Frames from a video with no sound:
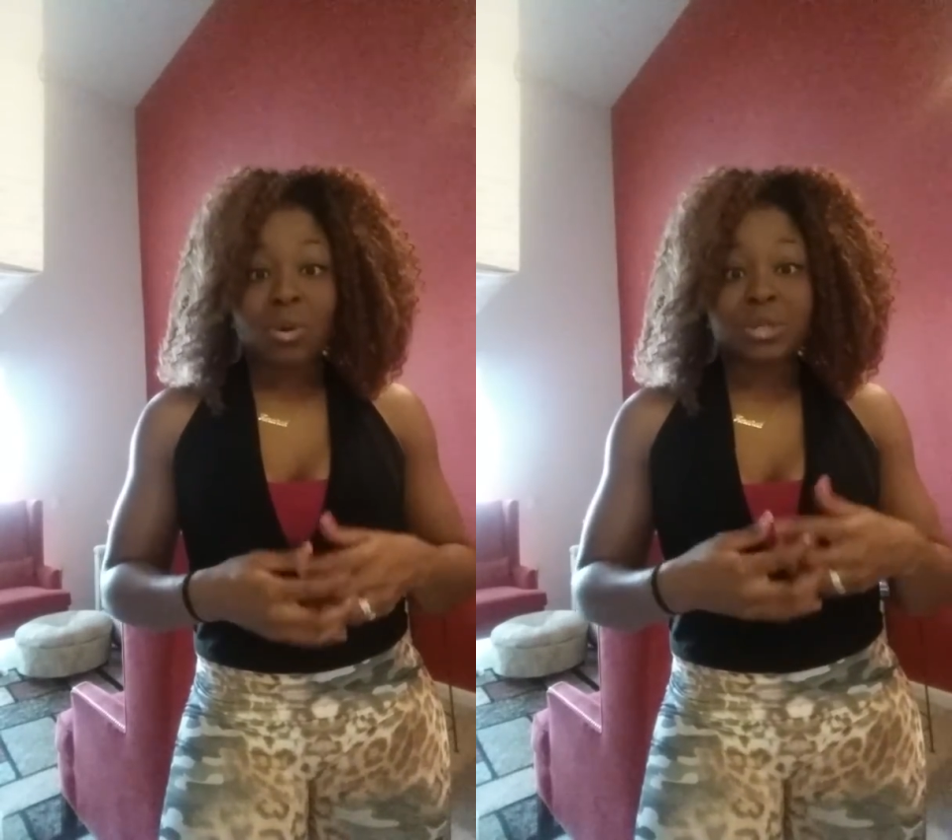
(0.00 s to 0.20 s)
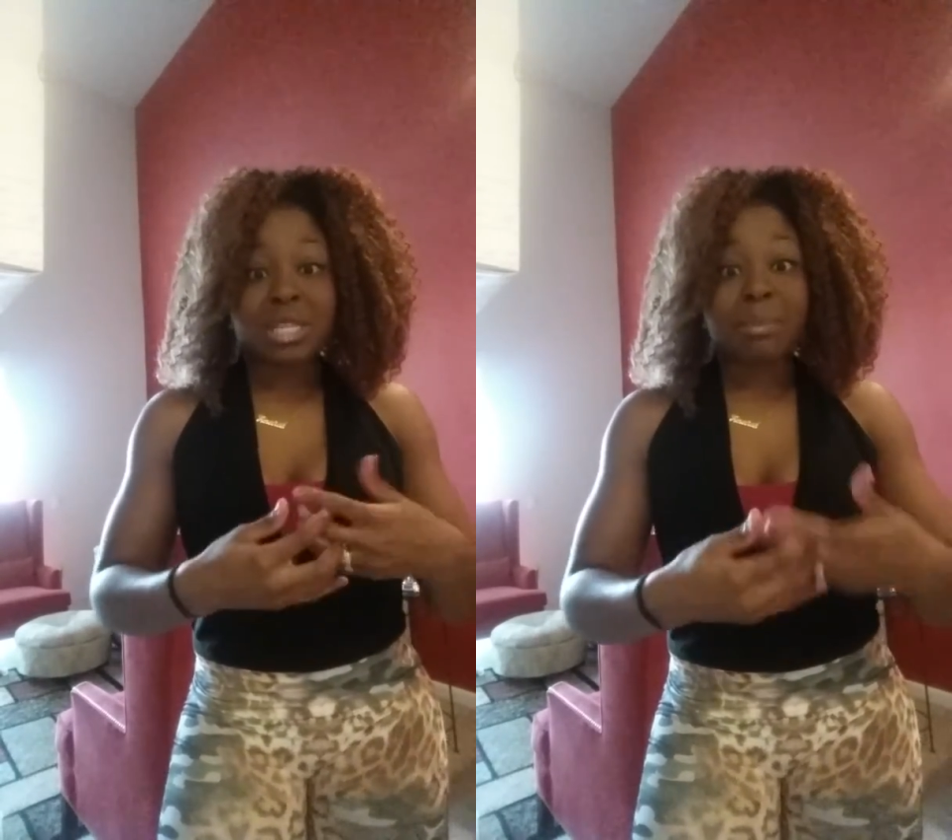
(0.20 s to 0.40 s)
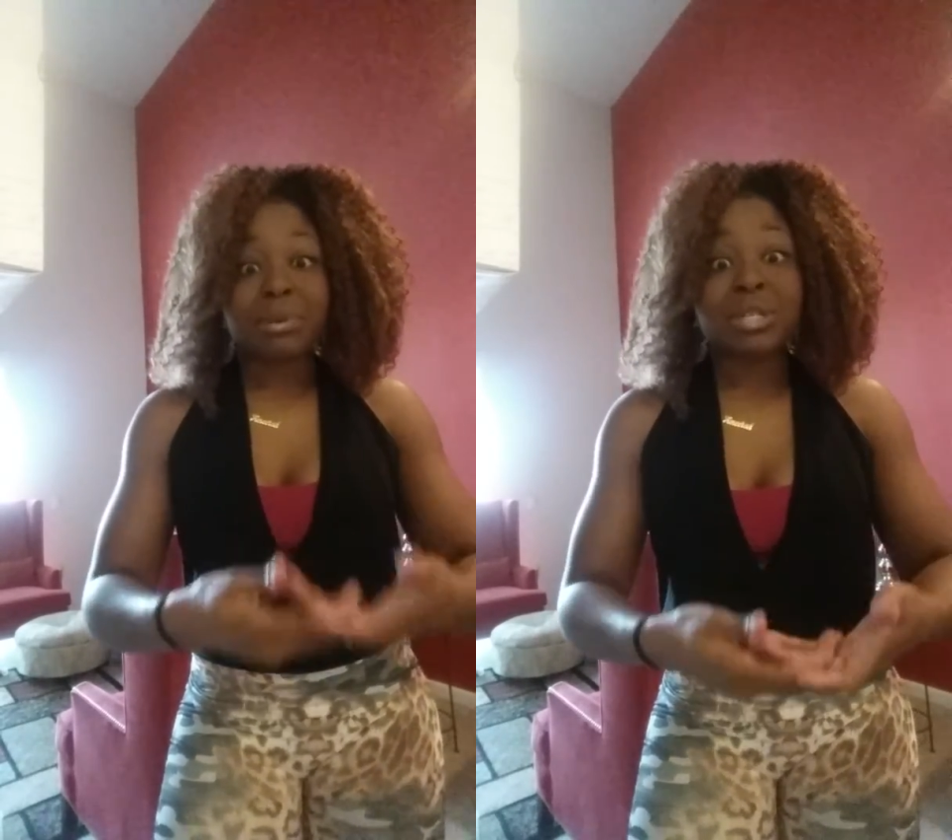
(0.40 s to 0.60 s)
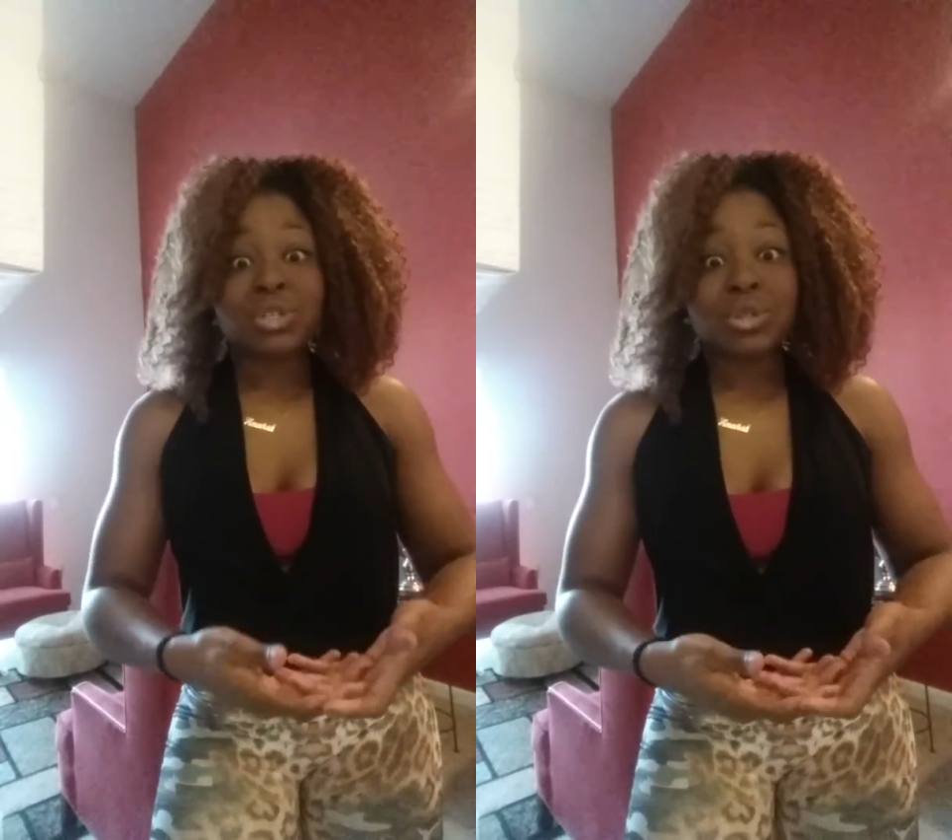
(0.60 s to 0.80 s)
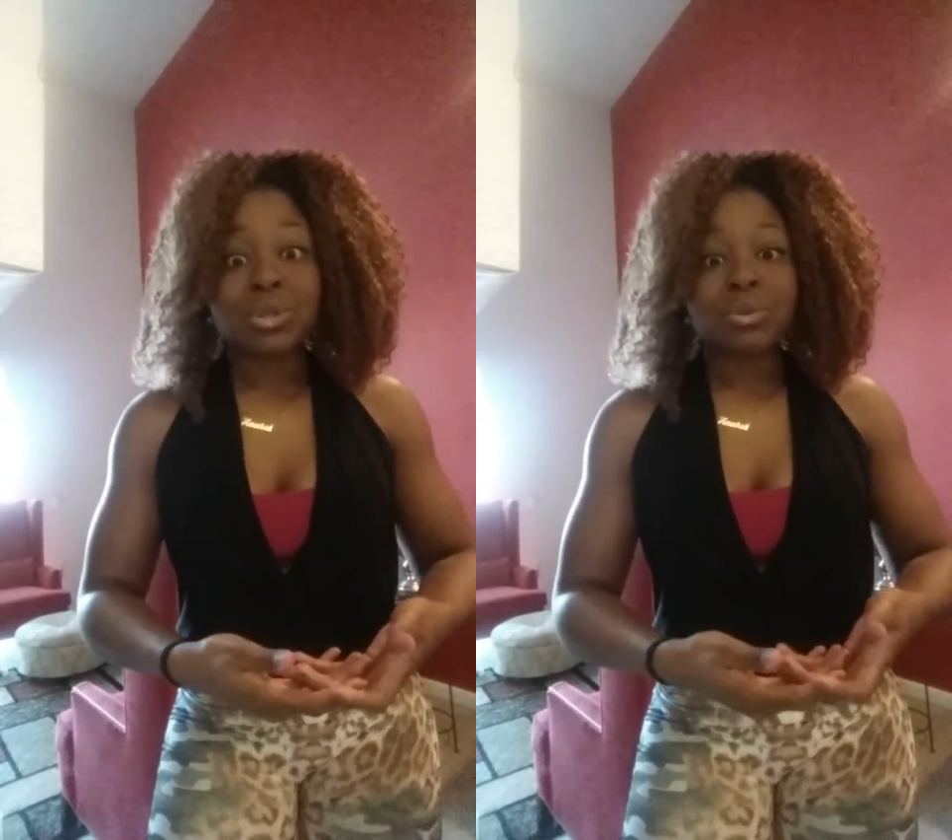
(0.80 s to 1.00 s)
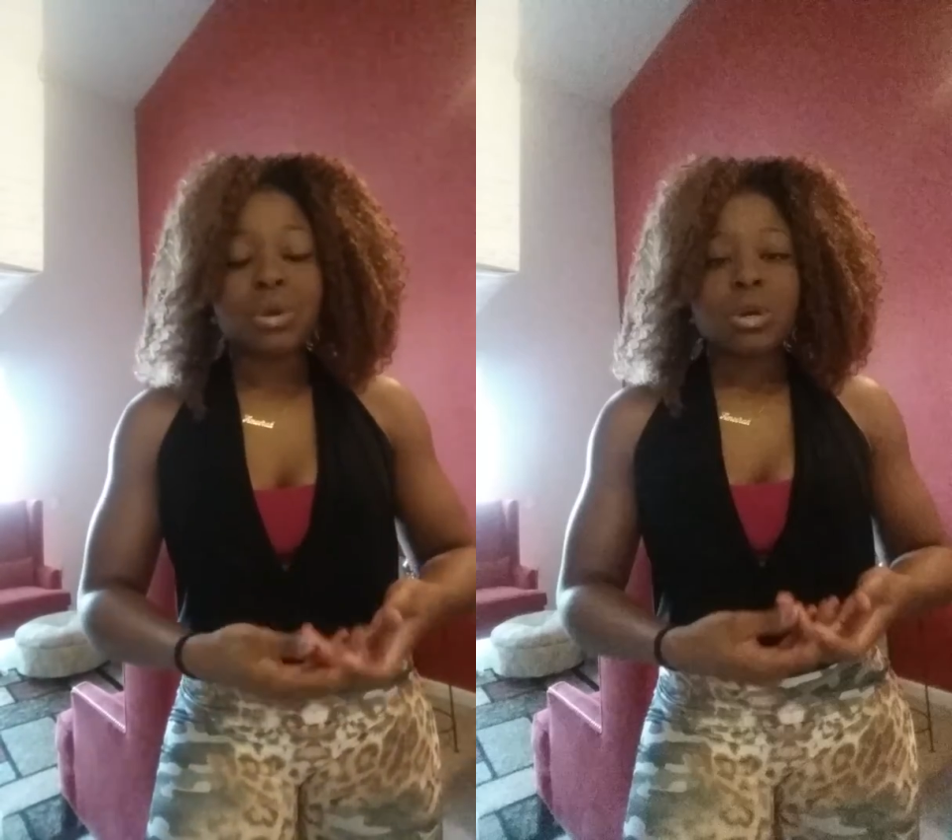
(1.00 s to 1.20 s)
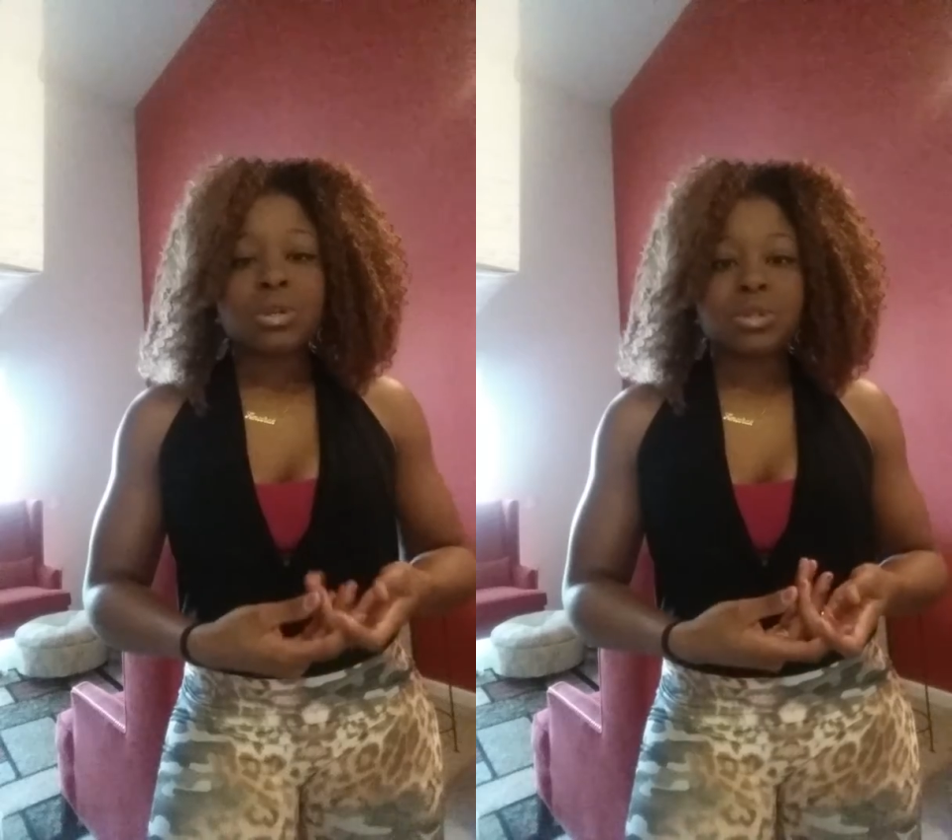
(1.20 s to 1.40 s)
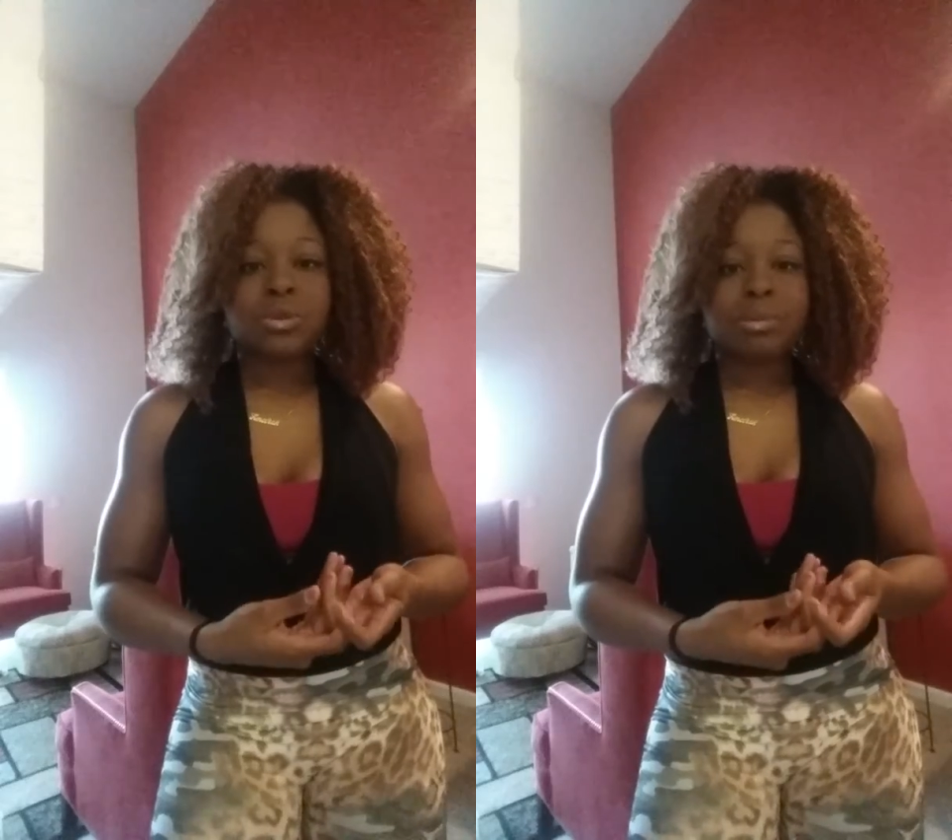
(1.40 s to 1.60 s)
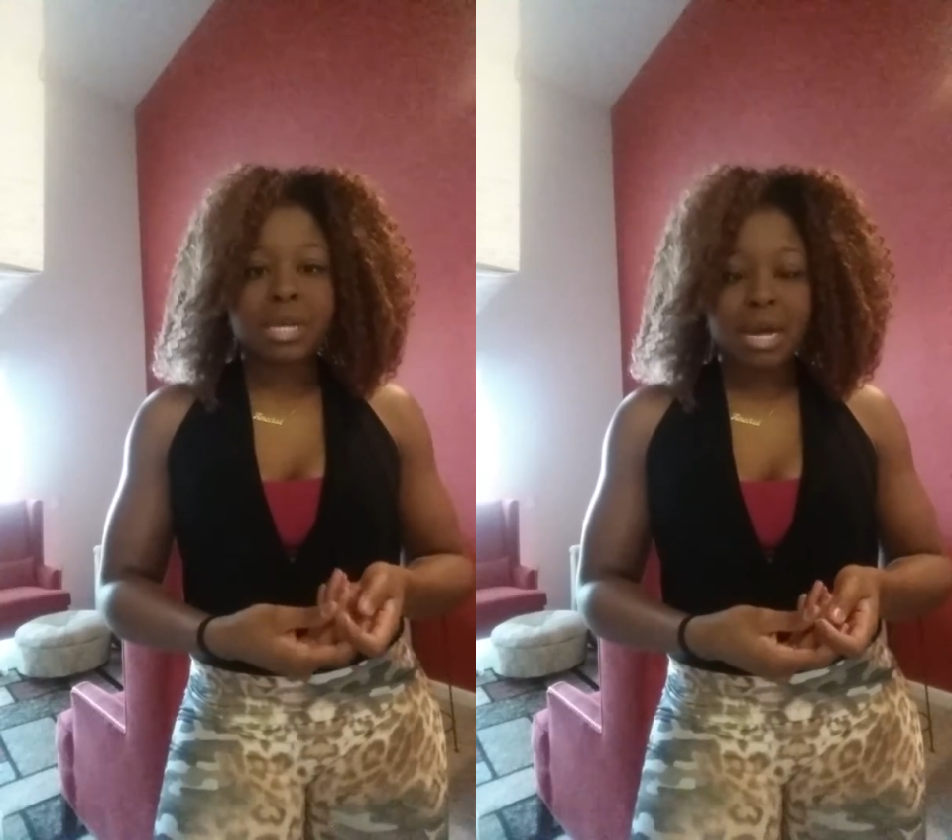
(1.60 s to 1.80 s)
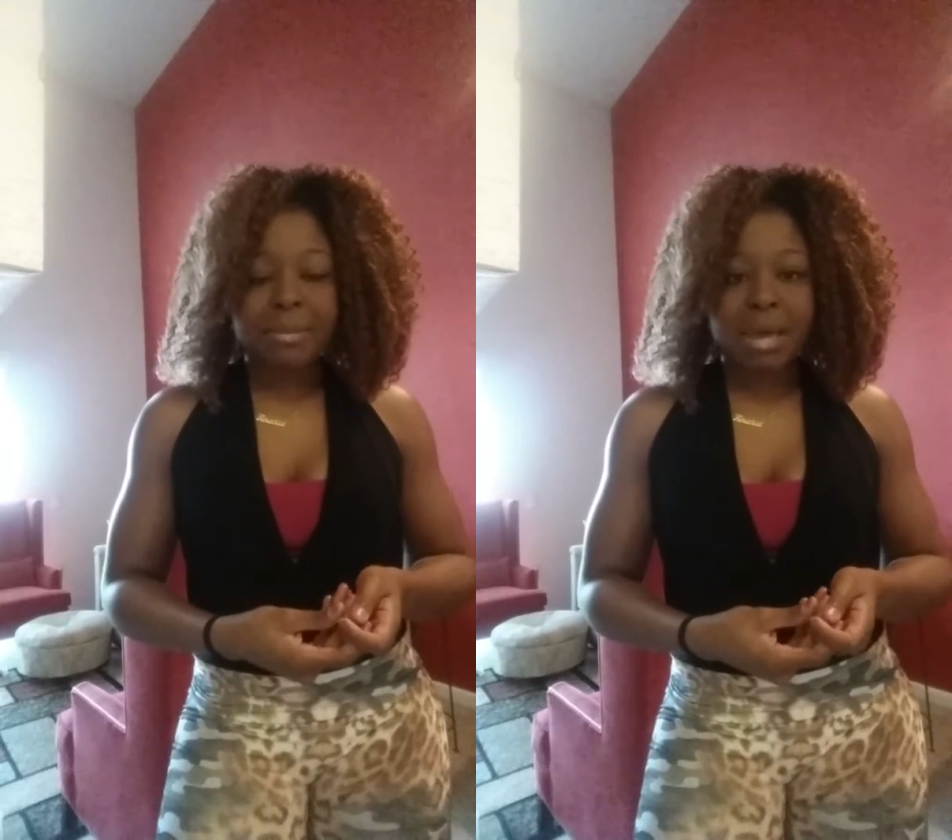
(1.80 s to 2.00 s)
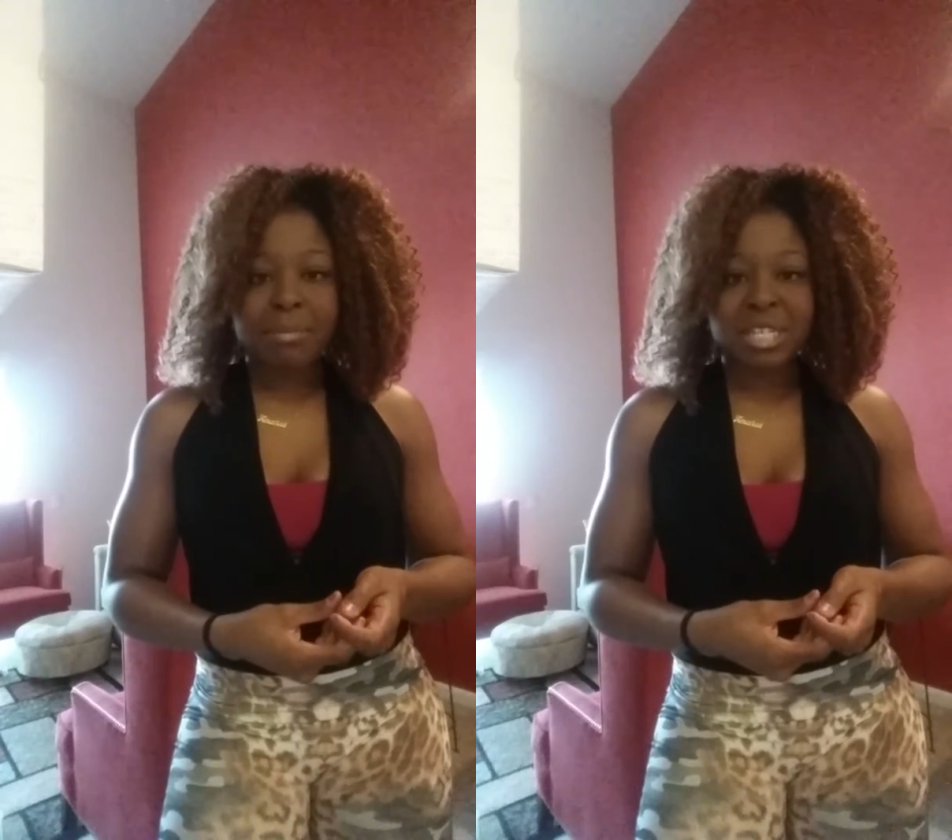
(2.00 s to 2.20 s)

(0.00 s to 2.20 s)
or step into to become that